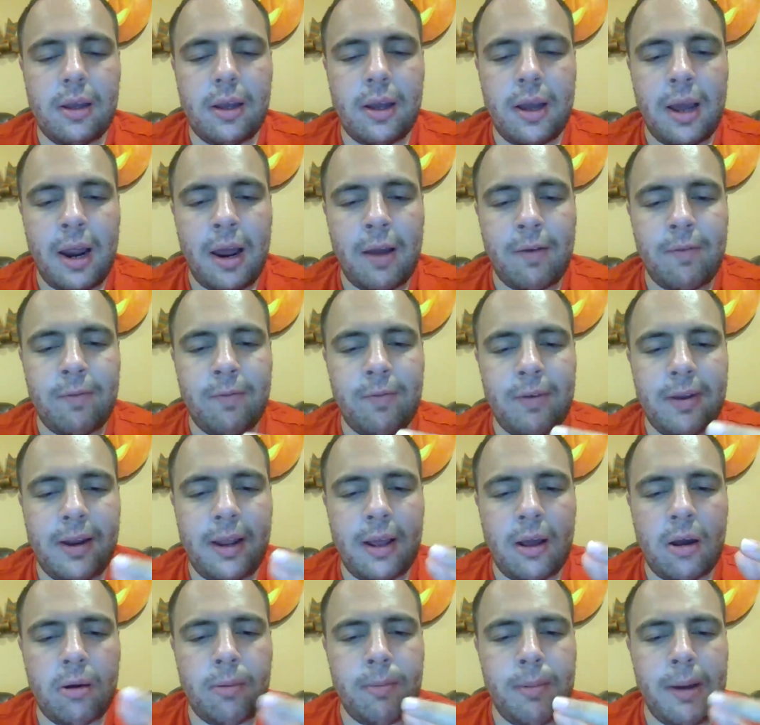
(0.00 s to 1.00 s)
I have a
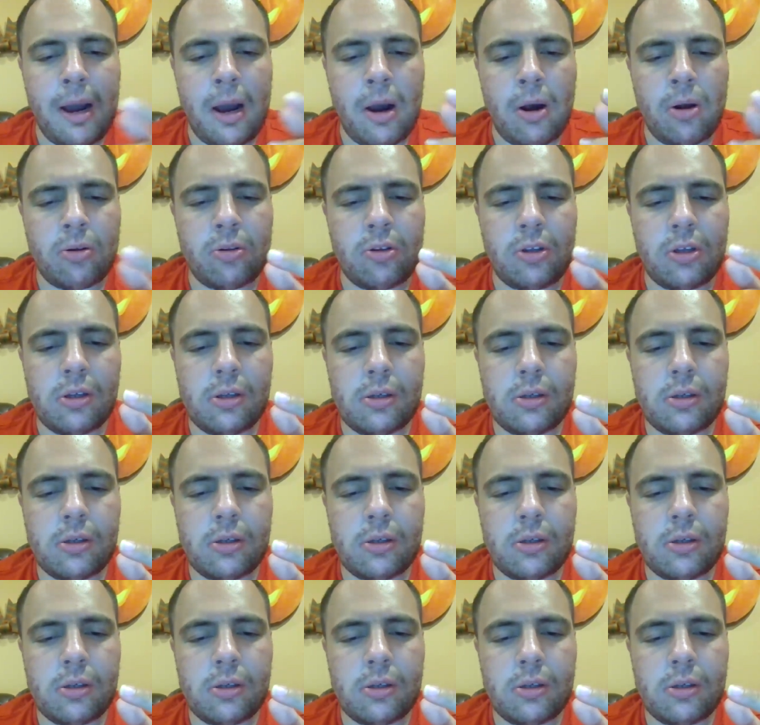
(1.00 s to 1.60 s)
video about.